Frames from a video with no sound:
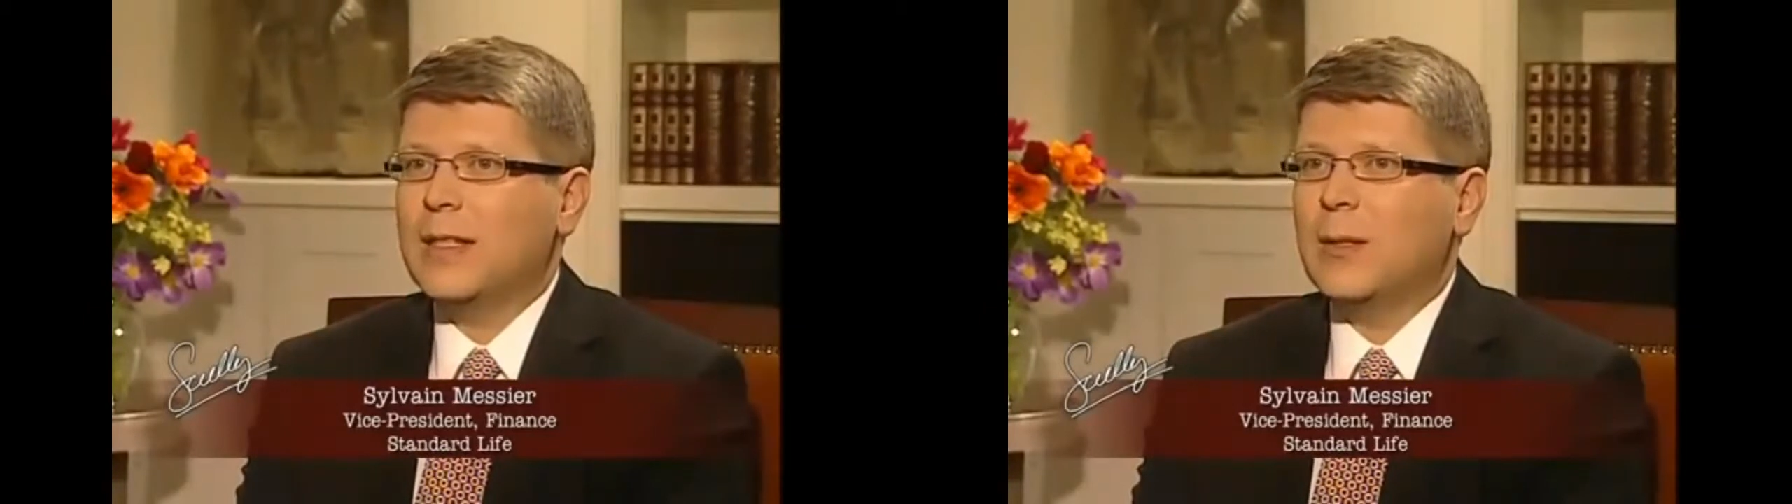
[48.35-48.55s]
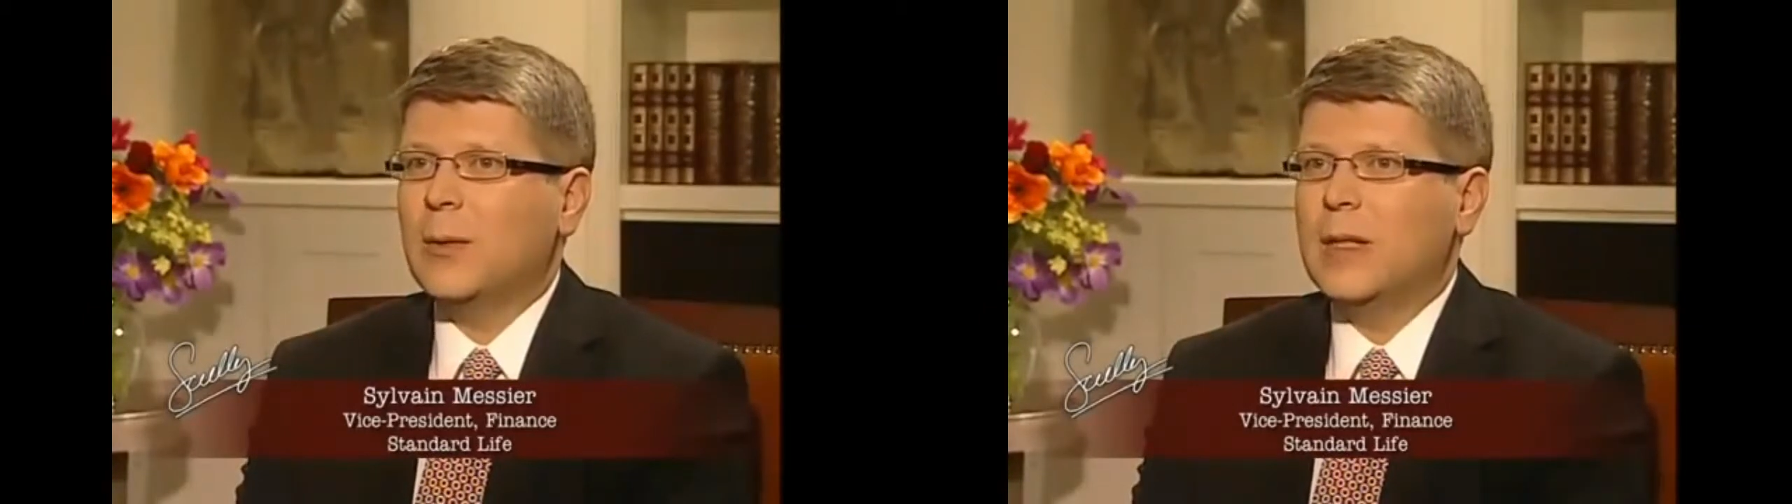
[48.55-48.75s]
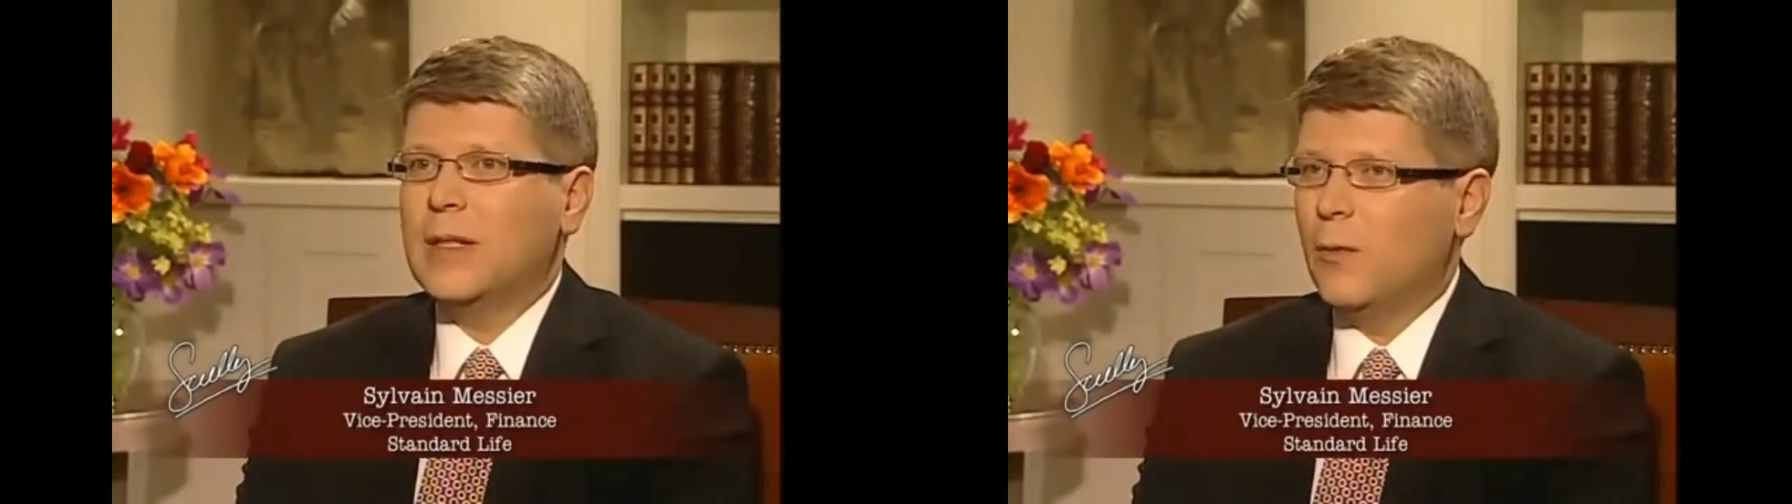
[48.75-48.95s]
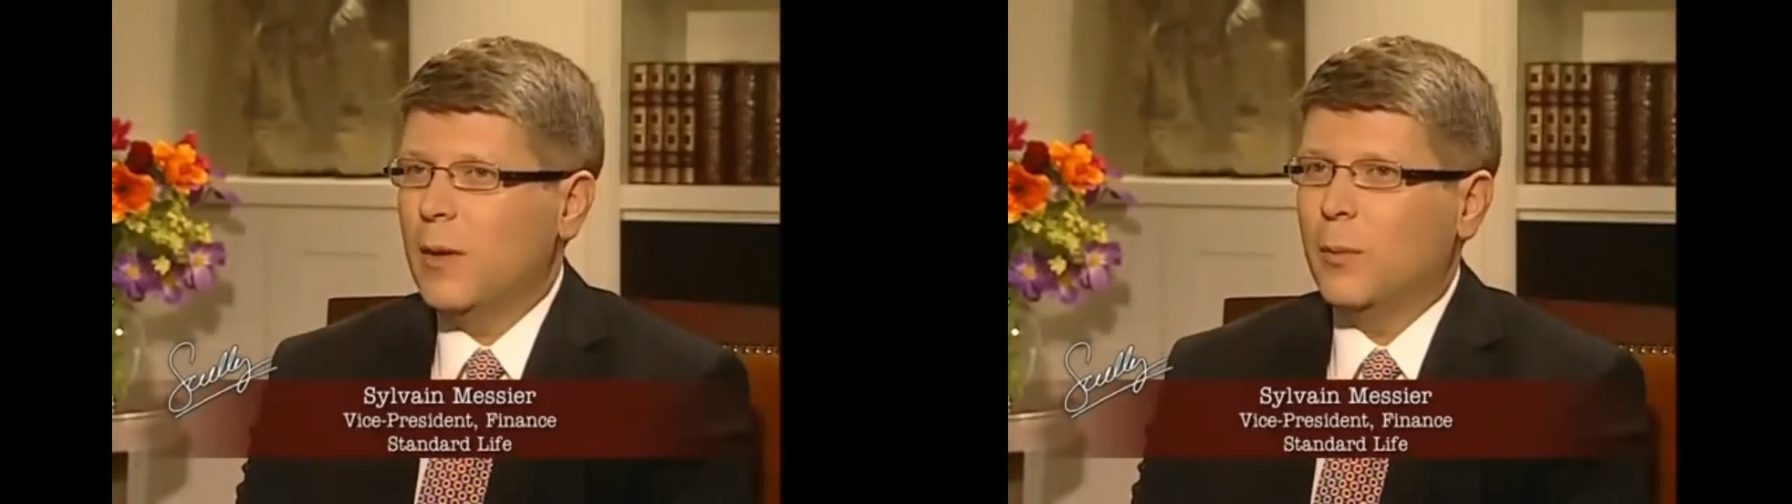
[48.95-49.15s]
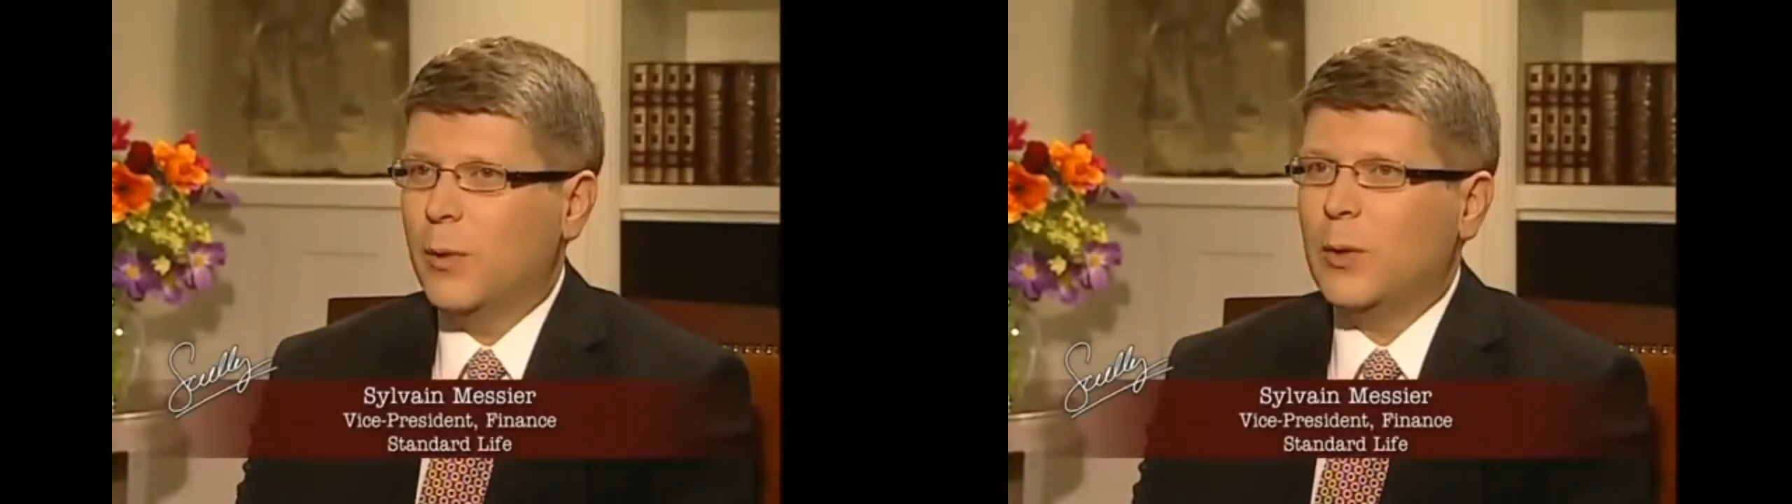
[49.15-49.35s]
So it's
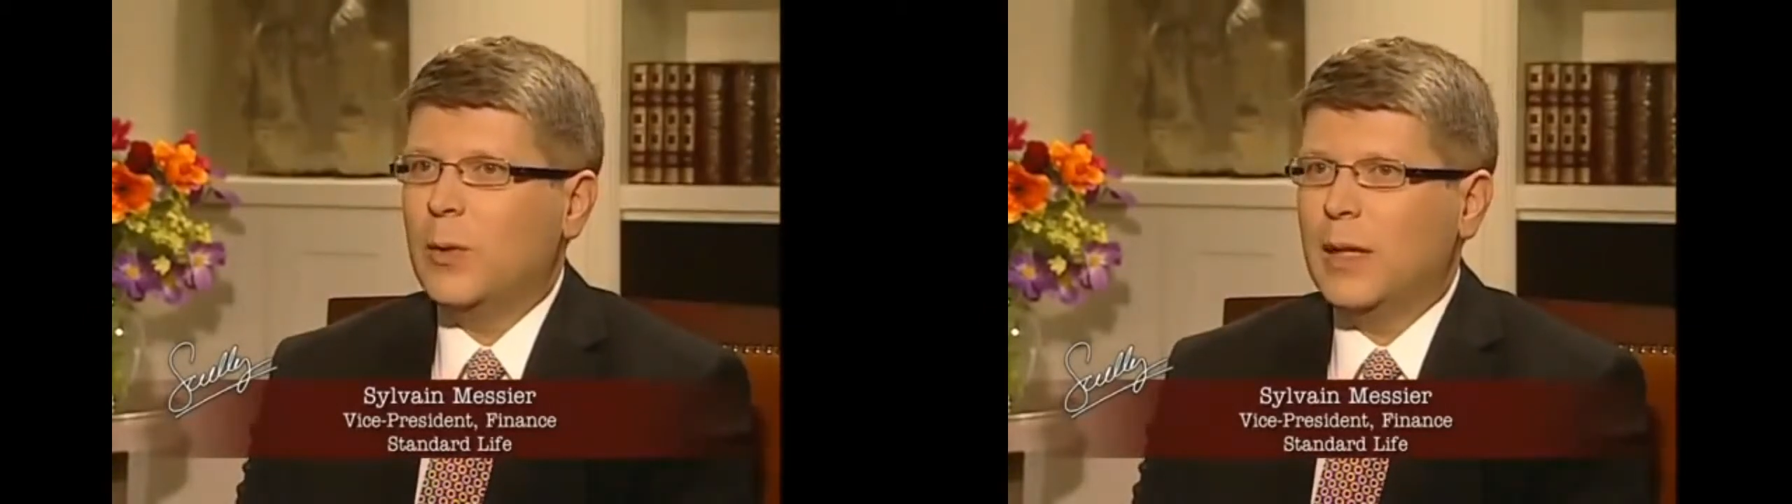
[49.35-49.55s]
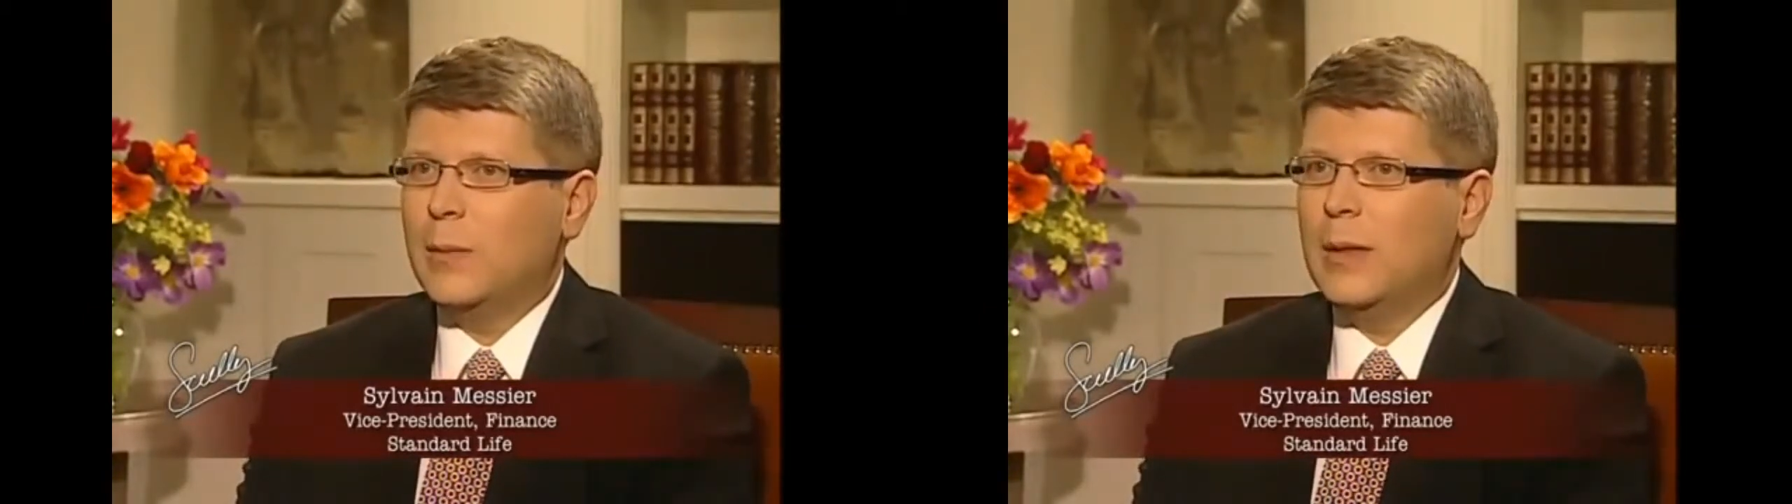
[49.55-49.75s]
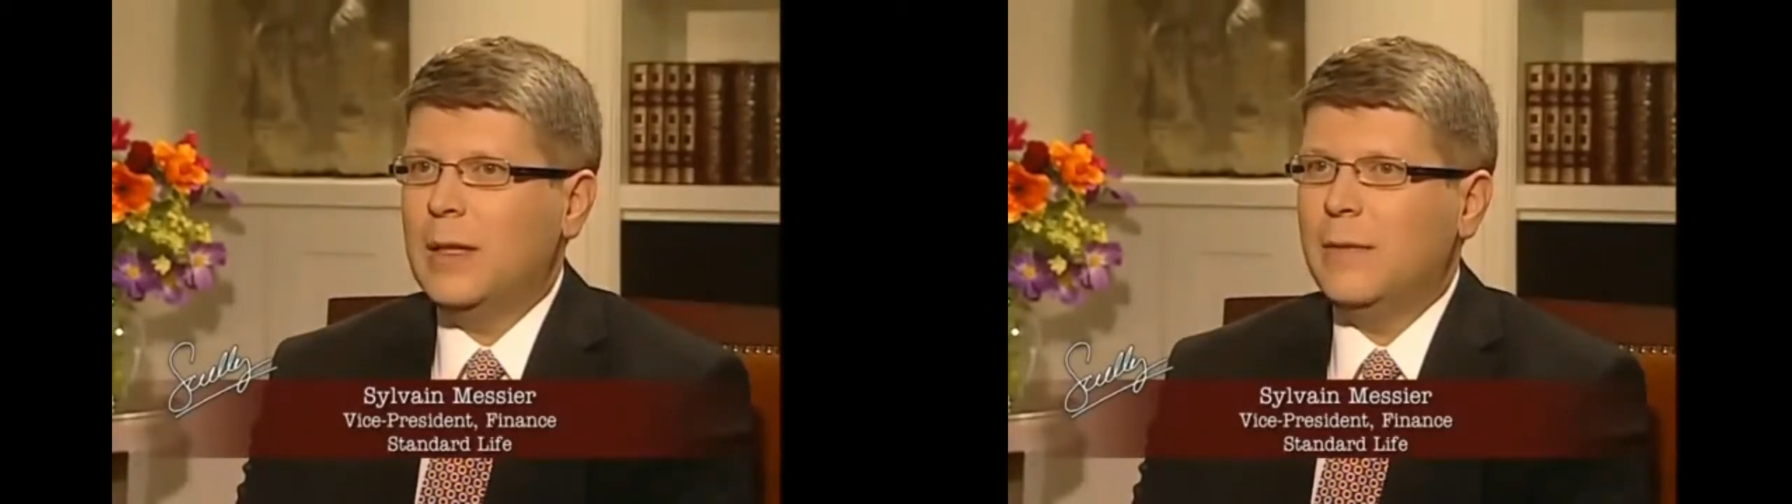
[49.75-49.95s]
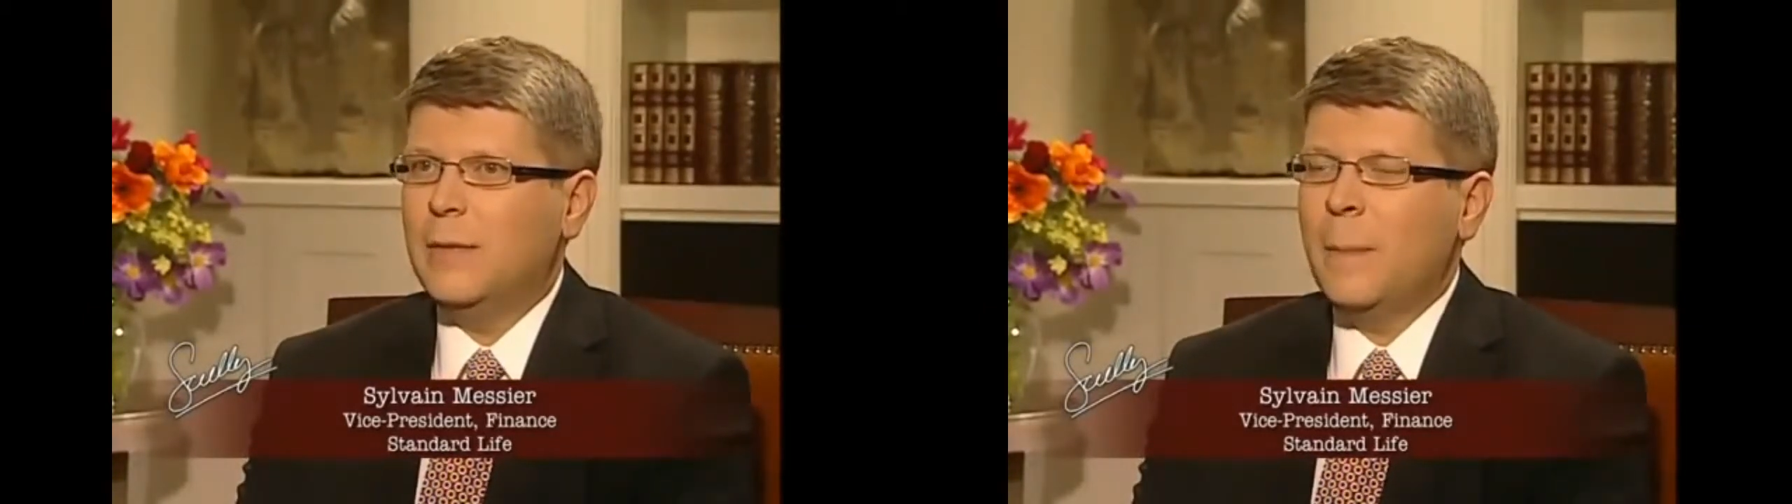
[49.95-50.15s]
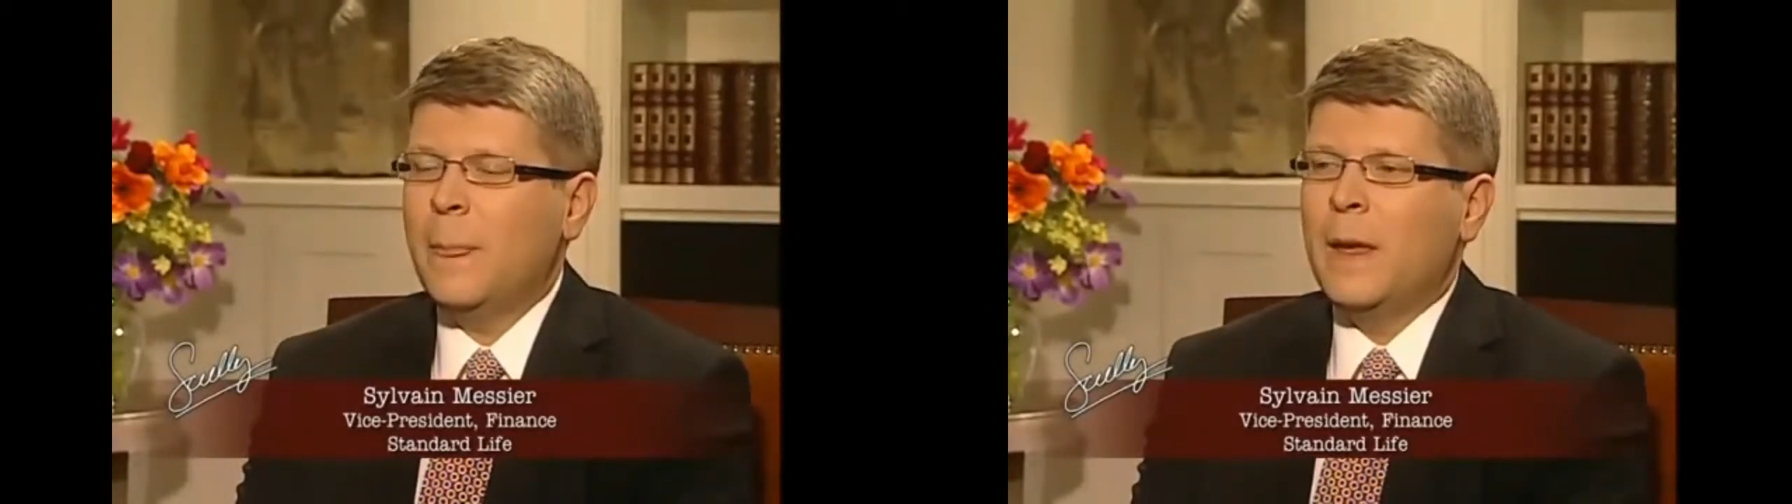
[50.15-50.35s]
very important, I believe.